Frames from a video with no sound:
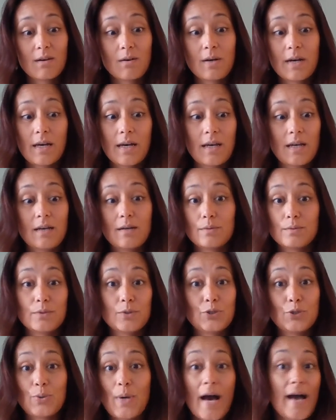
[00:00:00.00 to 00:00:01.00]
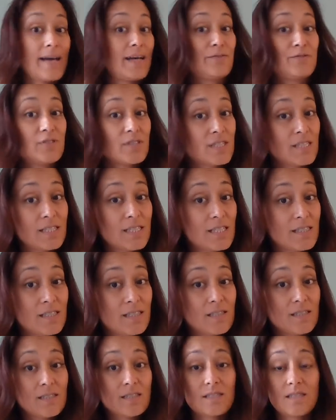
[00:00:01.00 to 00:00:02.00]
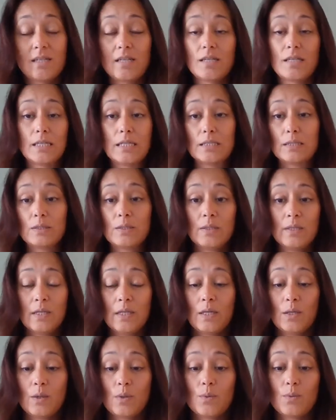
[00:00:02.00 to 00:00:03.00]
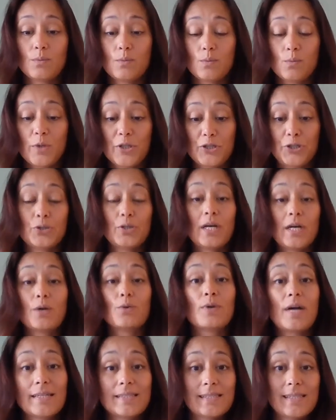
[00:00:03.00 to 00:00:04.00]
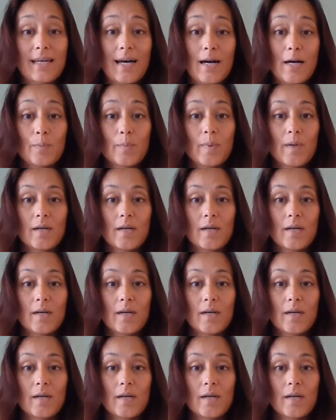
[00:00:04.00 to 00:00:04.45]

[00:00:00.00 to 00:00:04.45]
okay, do I have successes and what should I write down?